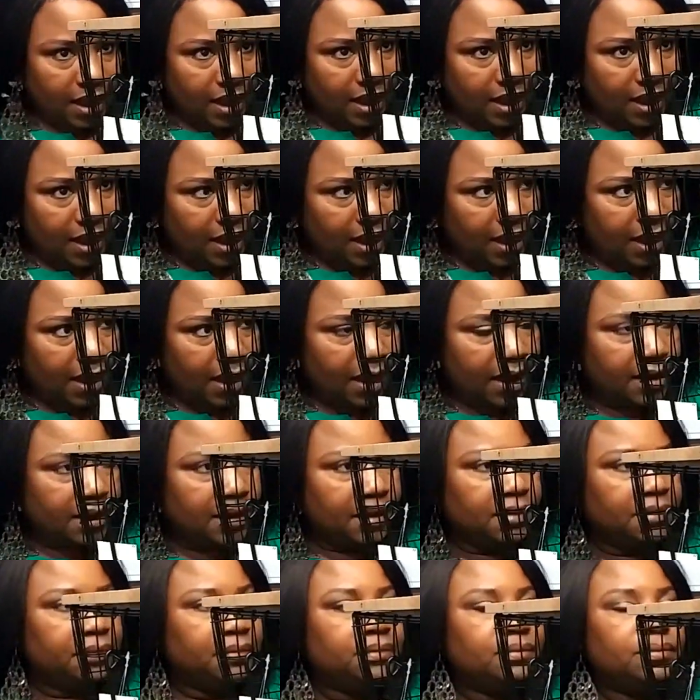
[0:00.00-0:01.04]
And
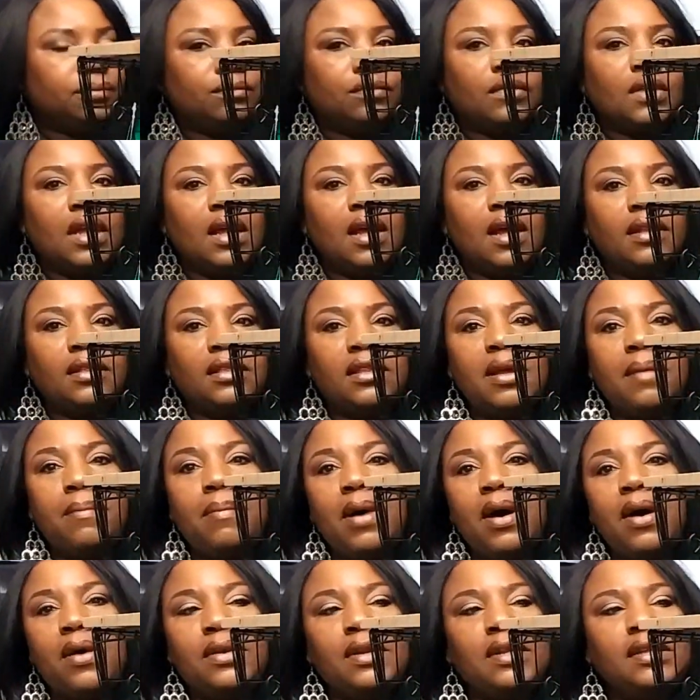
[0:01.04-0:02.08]
the
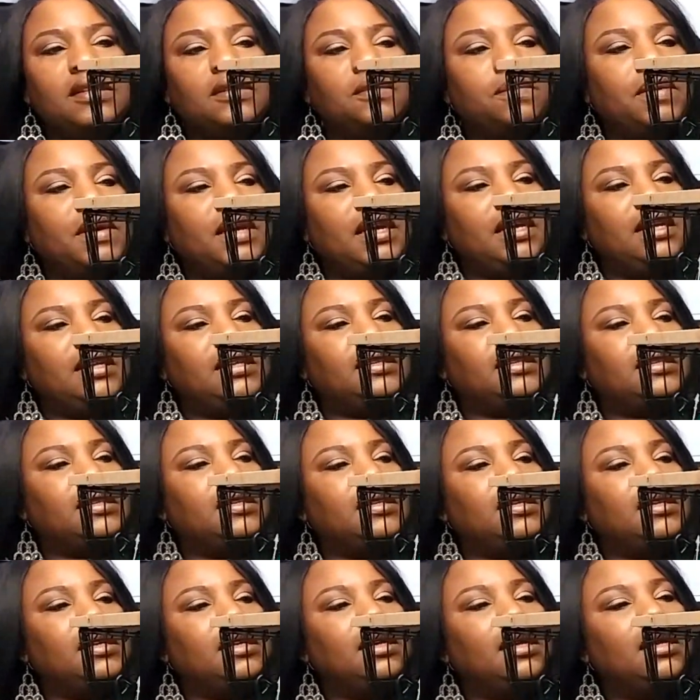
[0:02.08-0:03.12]
bonus
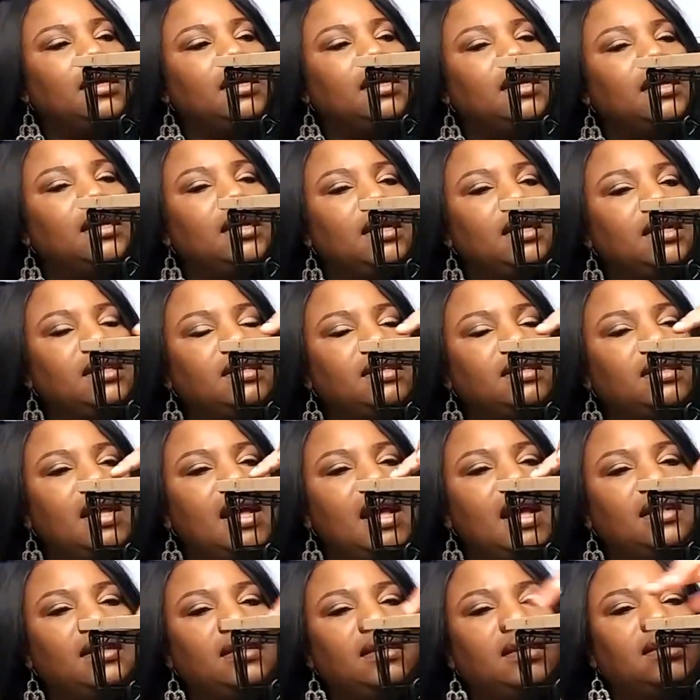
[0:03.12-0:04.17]
piece is
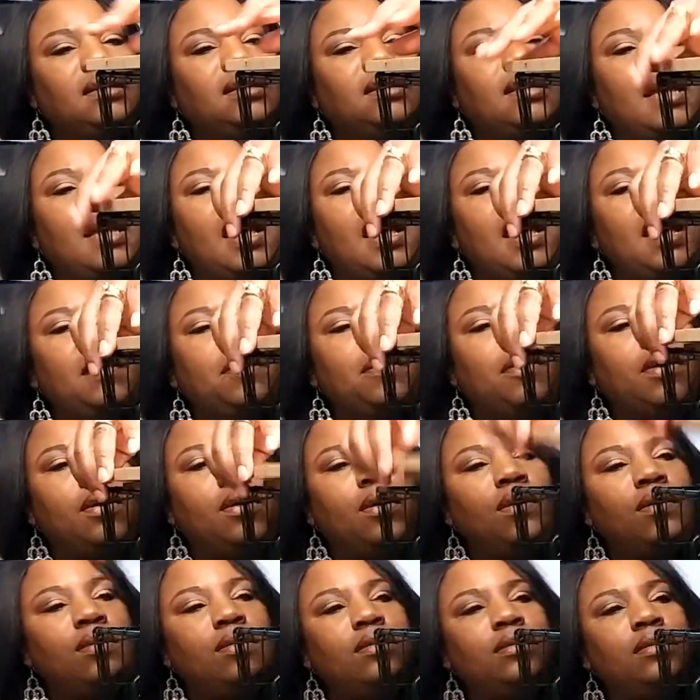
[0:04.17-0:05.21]
that the
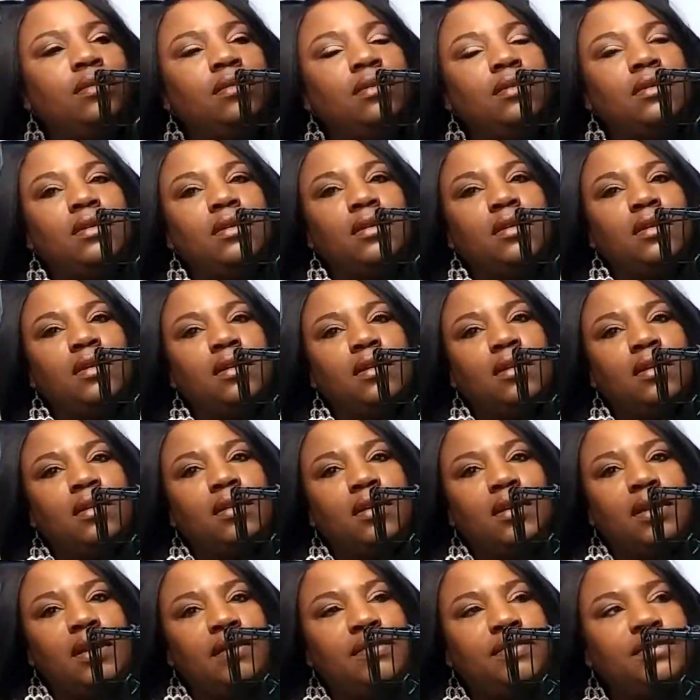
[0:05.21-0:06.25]
table
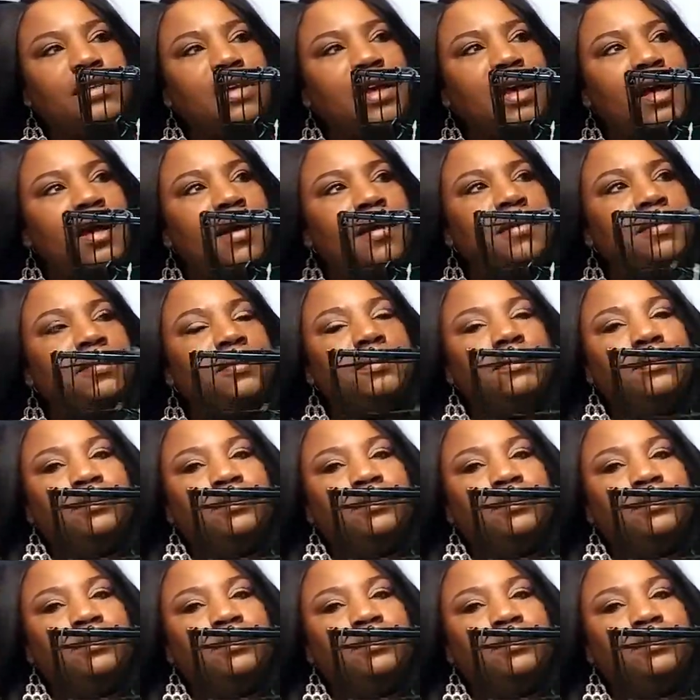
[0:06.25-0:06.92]
lifts up.